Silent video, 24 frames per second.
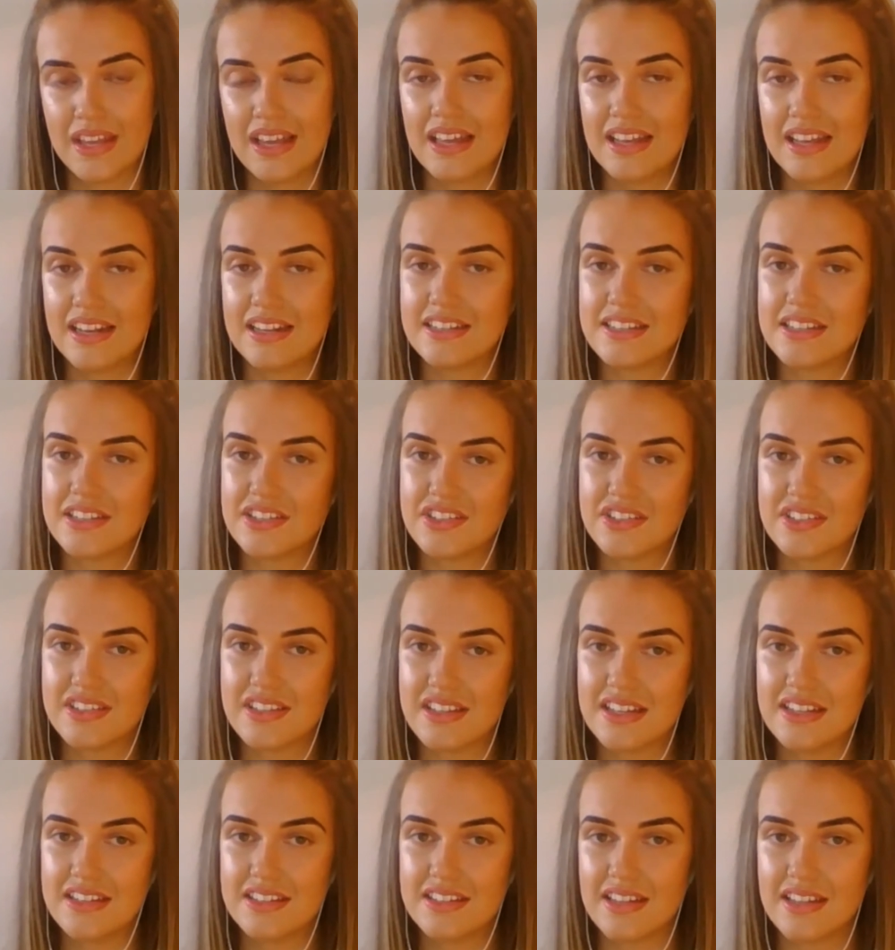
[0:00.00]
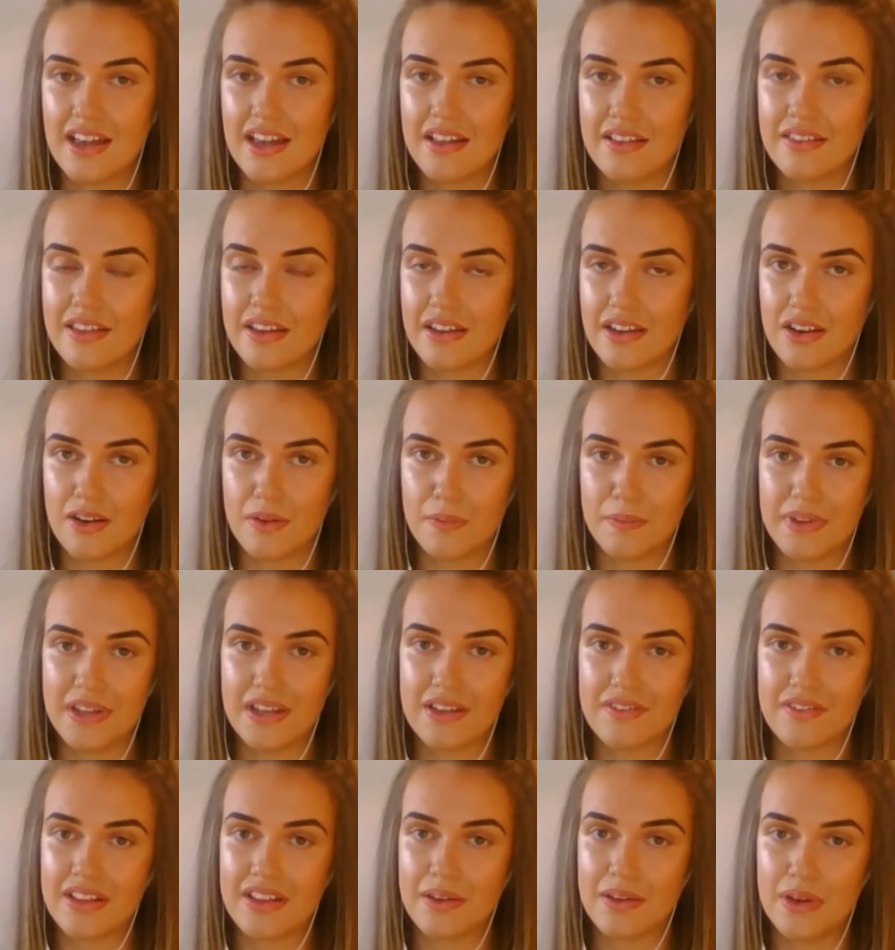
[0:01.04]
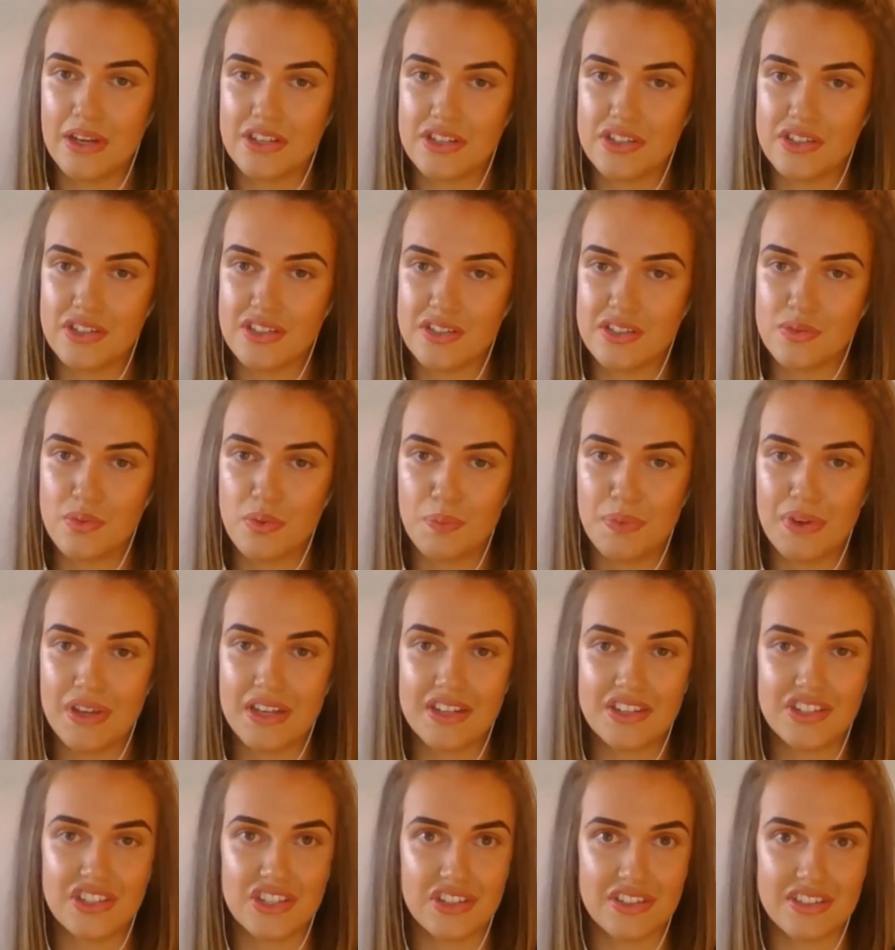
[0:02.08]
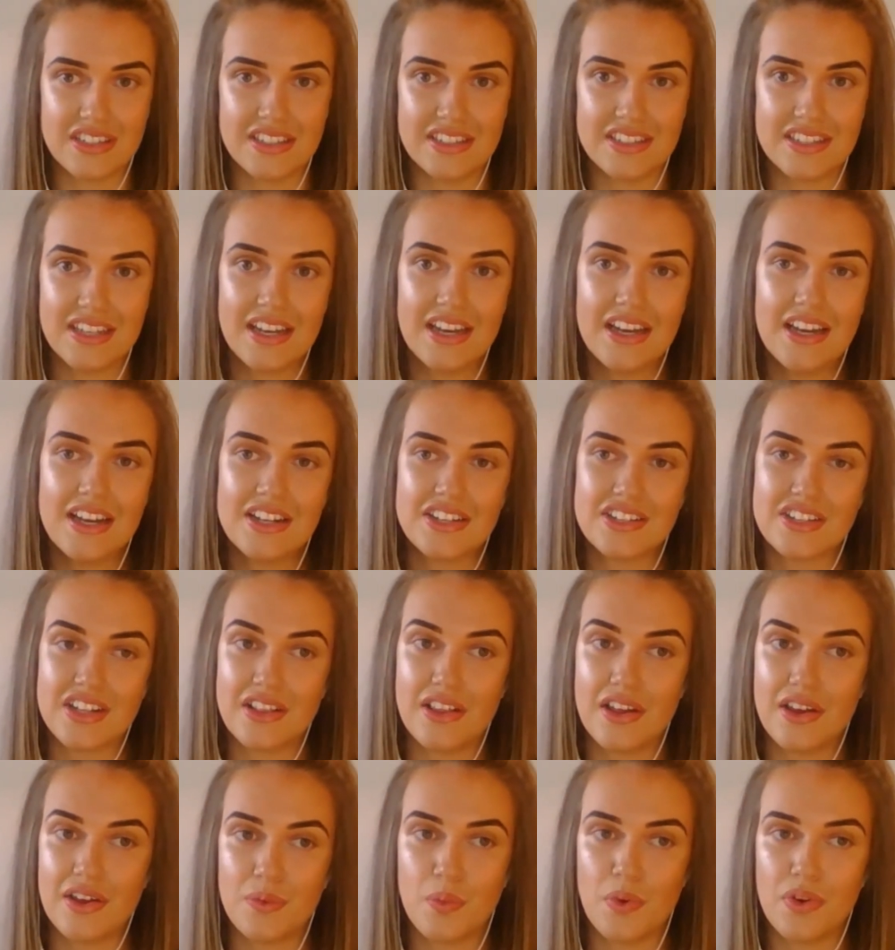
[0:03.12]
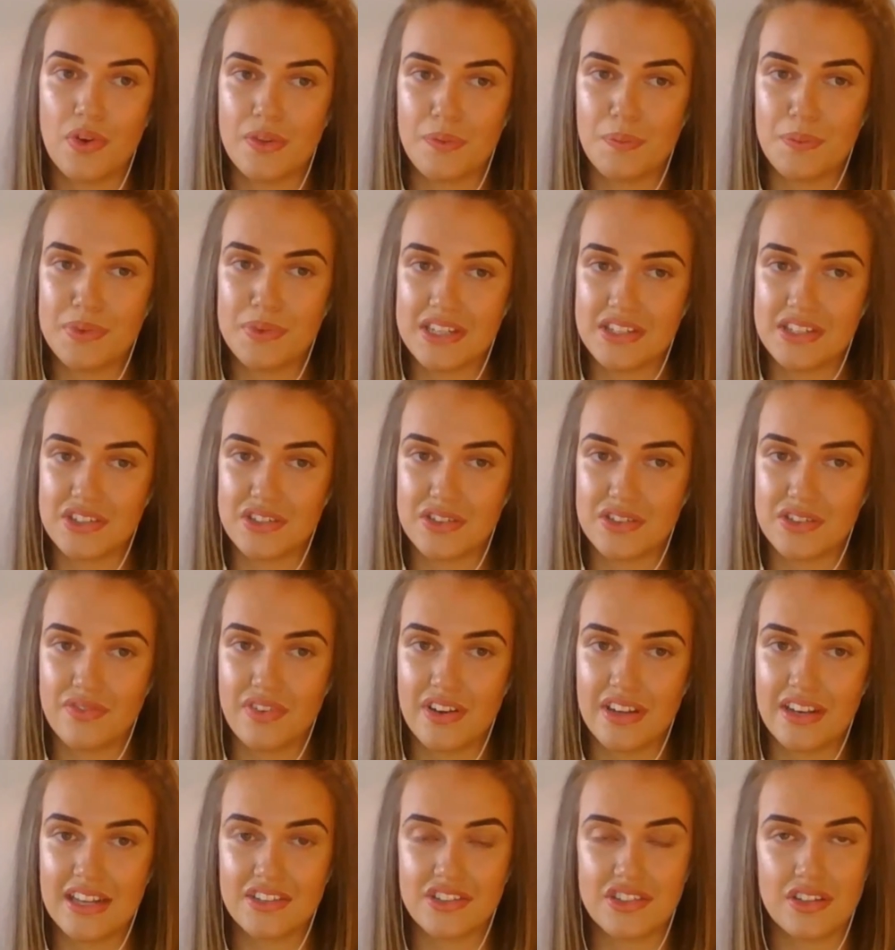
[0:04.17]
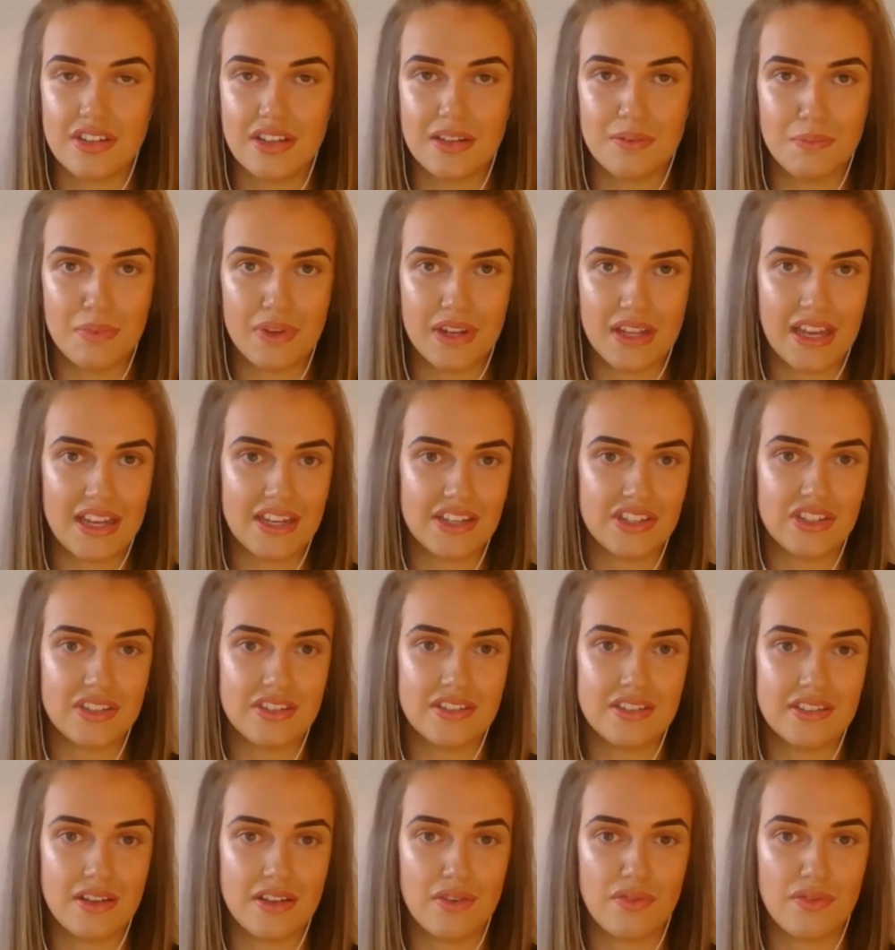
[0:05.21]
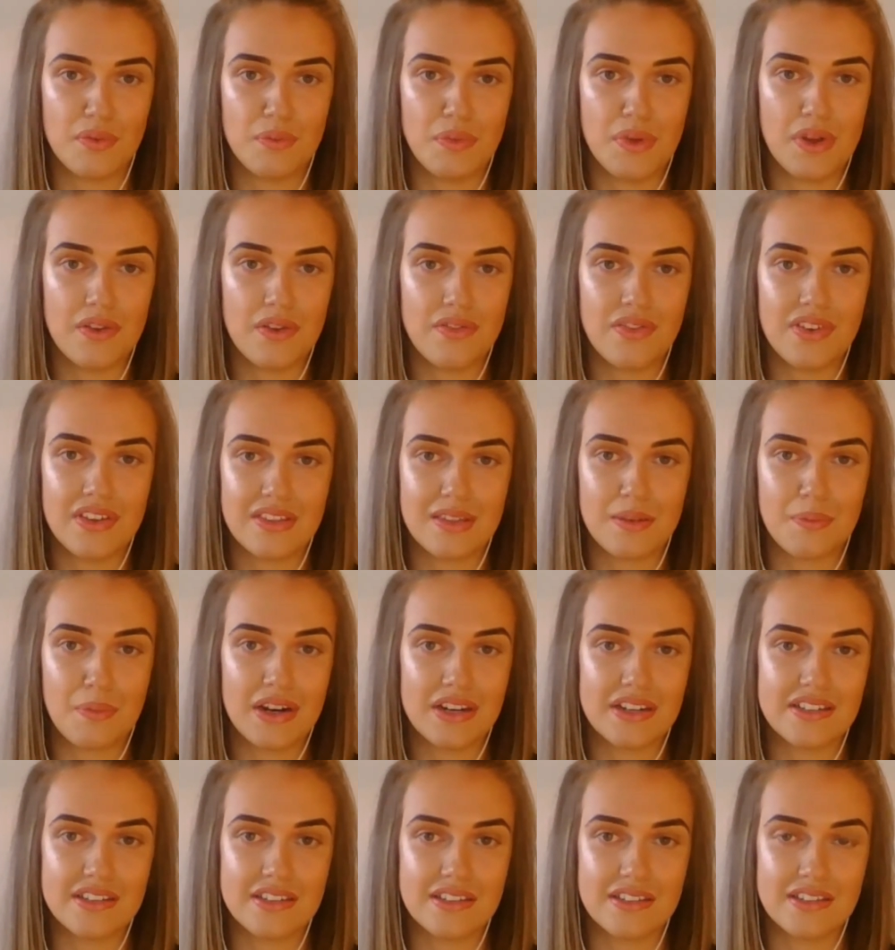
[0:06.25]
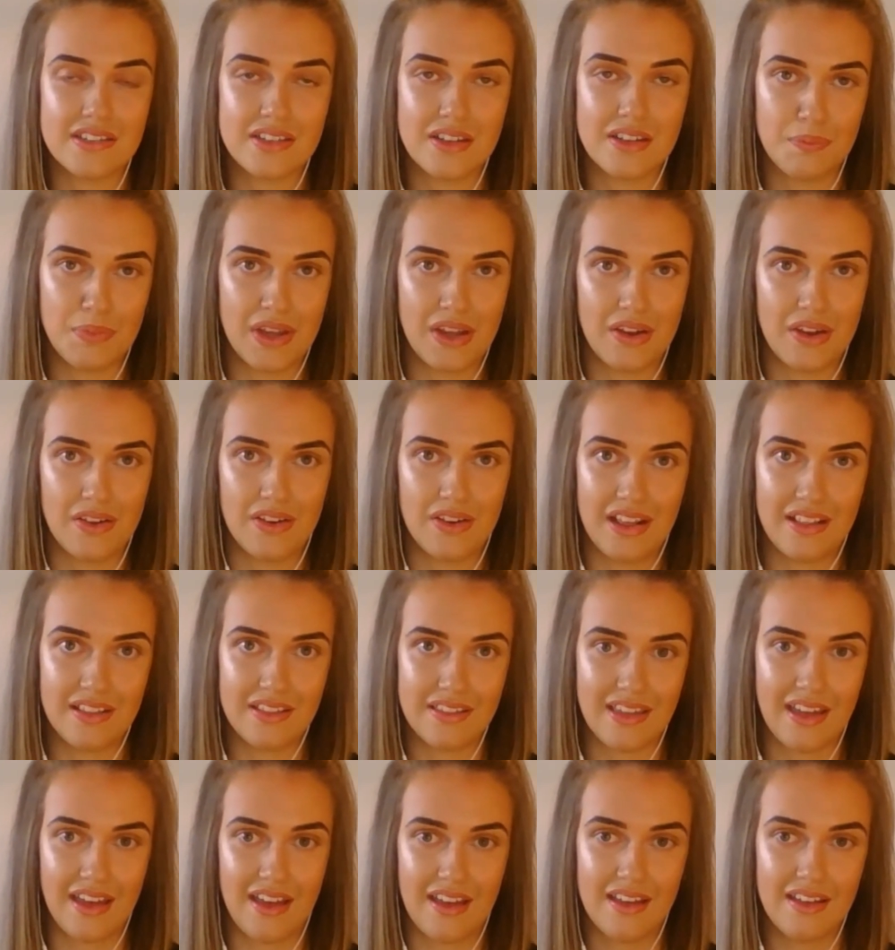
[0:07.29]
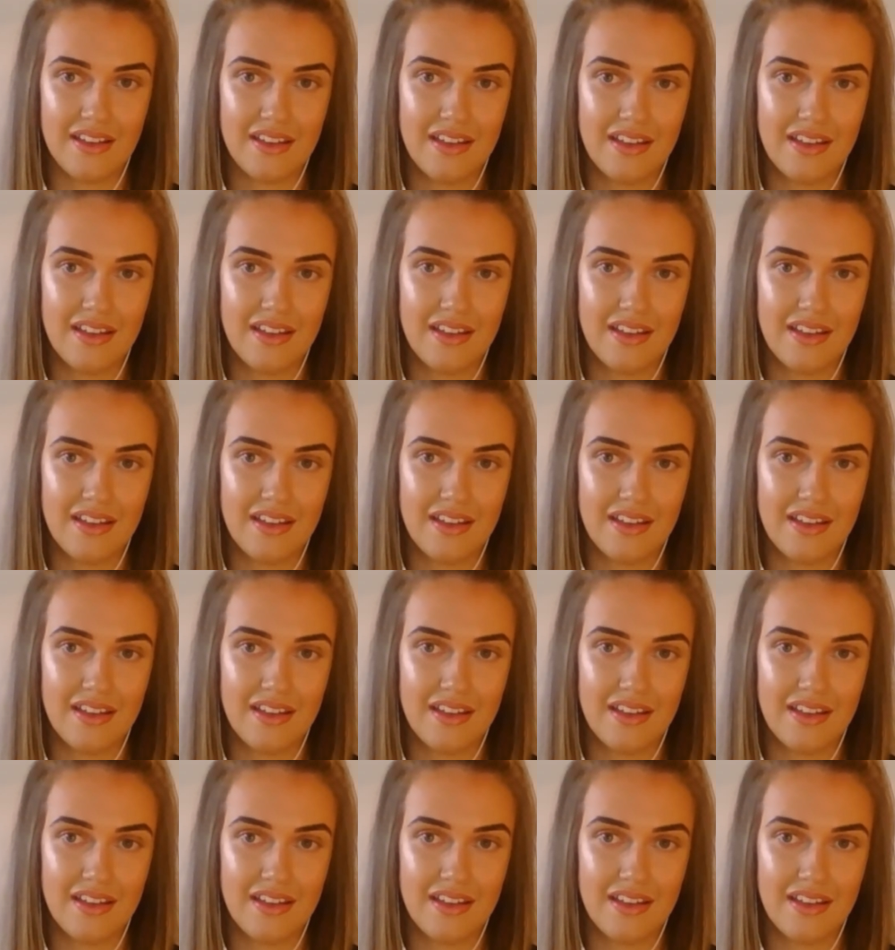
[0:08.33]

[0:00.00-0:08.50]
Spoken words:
In addition to this, health economic evaluations will be conducted to learn what the potential financial implications of removing the practices could be on healthcare.